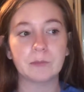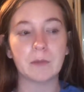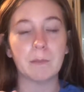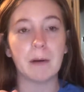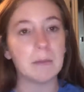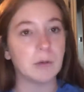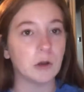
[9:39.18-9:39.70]

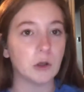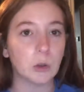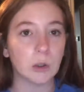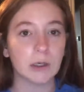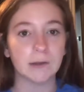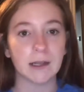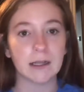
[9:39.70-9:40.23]
bubble
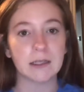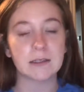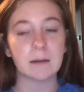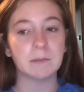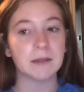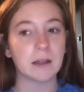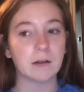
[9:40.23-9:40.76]
or like
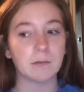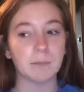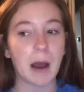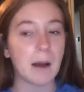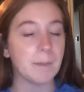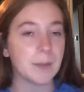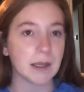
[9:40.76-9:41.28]
something
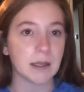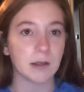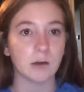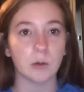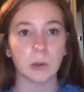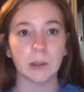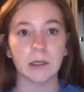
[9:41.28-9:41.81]
popping
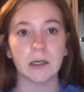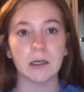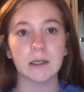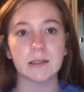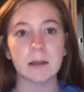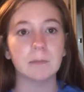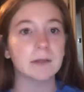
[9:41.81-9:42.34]
or
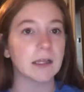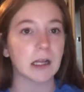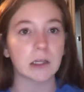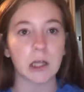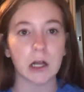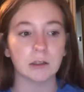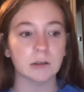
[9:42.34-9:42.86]
something
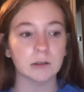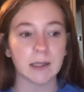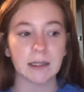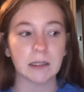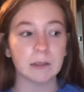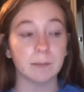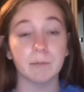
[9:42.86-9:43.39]
along like
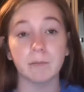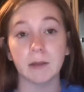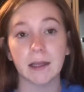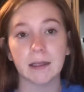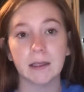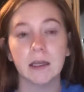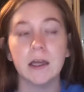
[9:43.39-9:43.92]

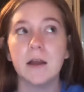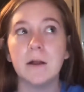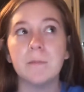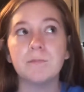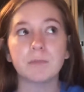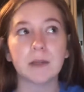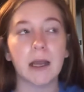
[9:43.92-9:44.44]

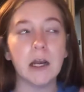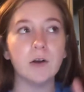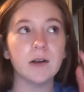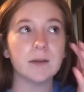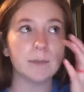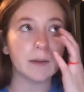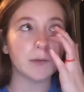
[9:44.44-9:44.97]
I know
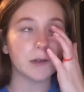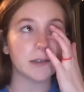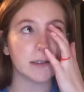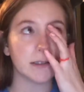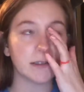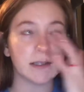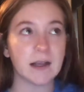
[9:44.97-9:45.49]
what people
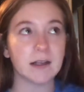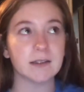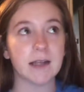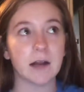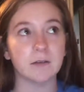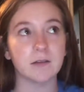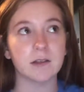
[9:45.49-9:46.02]
say, it
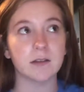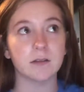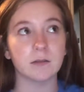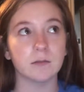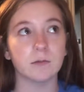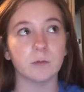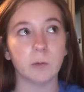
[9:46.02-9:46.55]
sounds
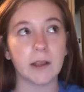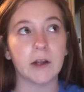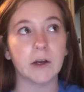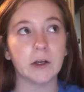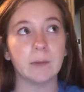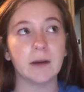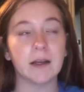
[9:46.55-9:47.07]

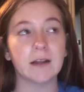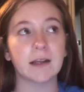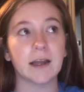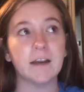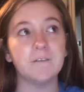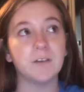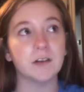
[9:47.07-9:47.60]
weird, but it
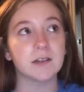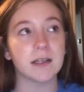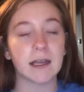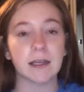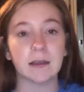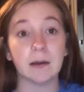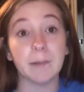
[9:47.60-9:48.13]
kind of feels
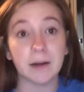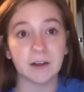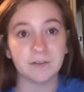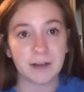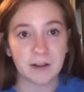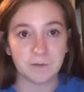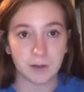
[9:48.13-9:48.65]
like a
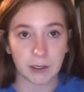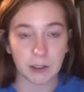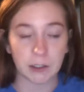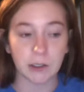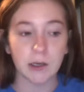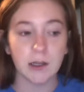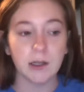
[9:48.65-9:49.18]
butterfly
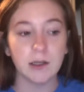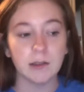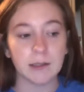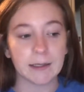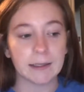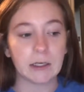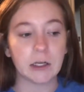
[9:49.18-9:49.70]
flutter.
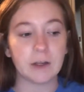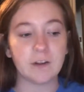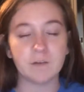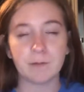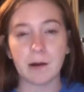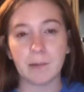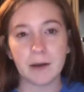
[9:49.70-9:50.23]
Like I know
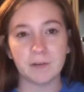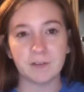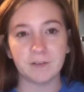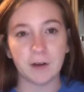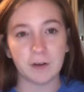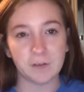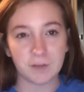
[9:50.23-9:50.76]
you've probably never
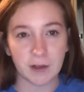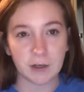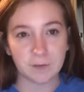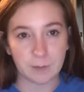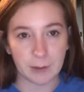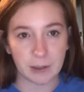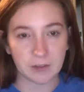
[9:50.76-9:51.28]
felt a flutter
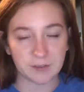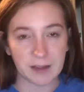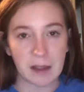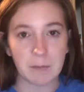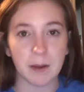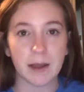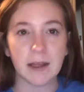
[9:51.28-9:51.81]
of a
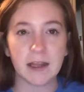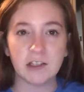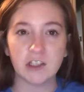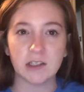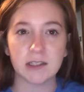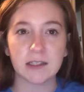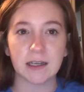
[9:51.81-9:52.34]
butterfly, but it
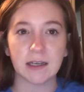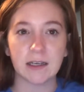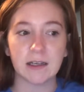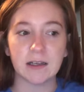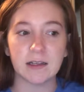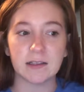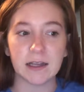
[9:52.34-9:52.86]
just kind of,
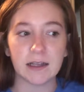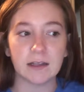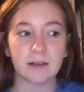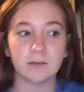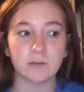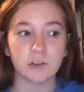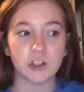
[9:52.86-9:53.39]
it's like
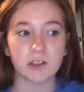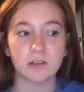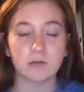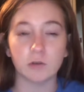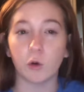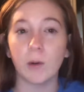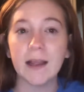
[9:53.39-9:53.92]

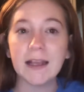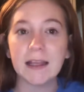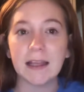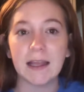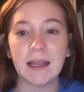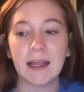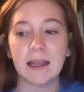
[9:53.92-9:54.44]
just quick,
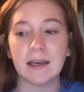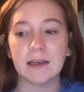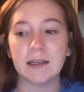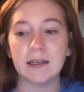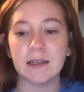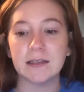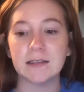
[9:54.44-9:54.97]
and
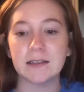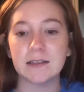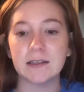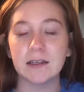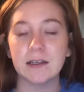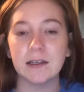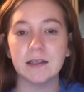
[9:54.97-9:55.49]
it's
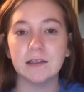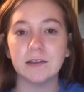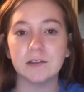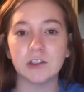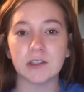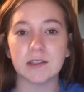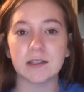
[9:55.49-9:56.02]

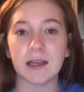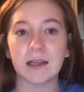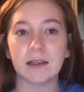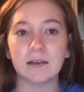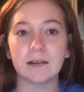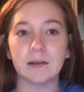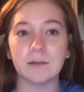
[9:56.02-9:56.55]
just
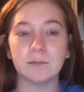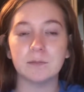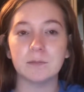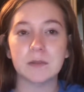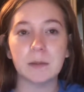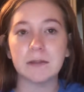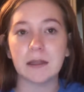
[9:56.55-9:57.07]
like
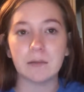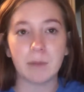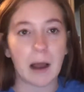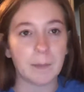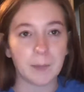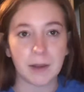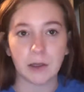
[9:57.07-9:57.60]
something
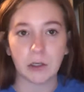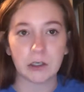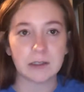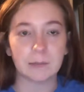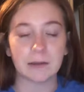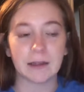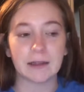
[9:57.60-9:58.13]
popping or
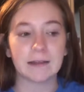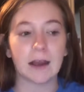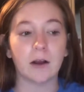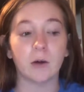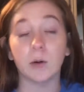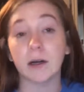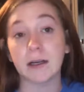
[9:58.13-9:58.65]
something like
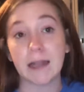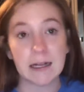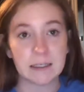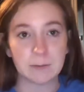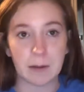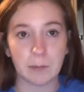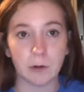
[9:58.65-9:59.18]
that, or a
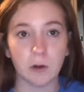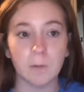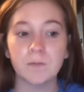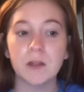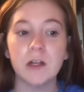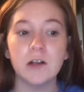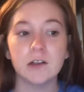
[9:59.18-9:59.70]
gas bubble.
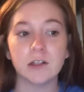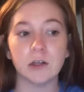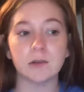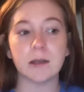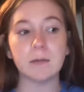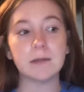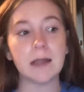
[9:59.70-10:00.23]
So
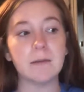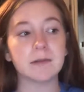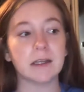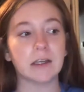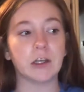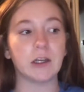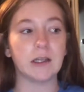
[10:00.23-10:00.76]
sometimes
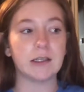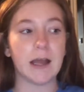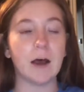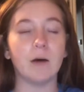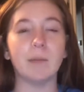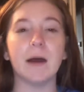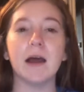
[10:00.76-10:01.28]
I couldn't
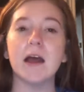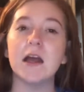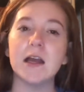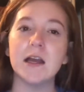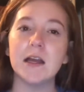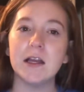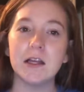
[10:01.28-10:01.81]
tell, but
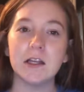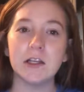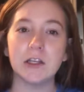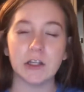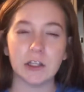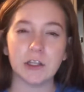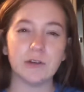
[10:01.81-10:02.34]

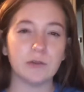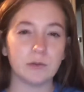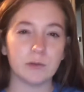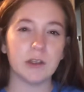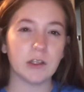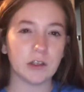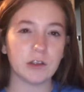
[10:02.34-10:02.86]

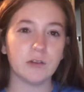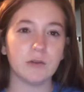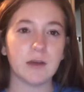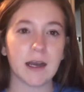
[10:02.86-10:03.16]
you